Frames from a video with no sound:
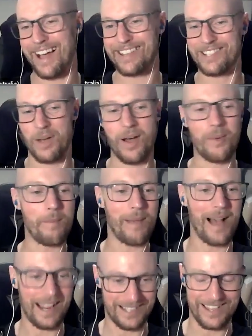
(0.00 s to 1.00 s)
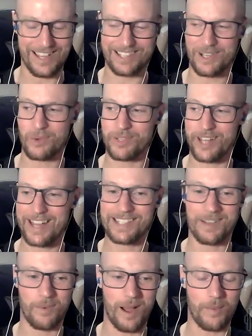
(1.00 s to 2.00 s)
And so I went back to this old
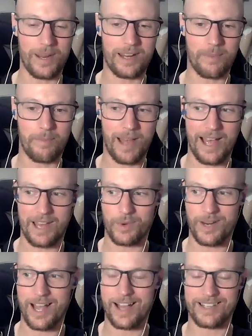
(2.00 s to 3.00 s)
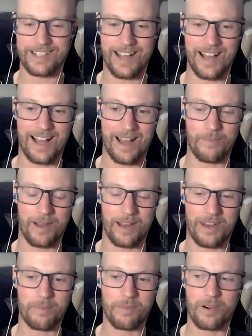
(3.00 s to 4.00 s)
data where we compared, we had
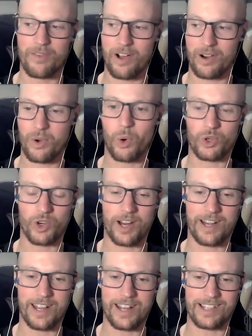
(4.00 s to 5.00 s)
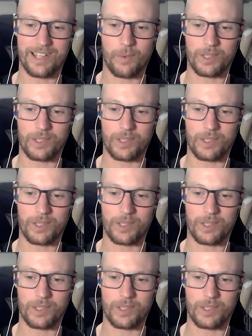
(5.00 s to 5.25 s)
a number of our core trainees.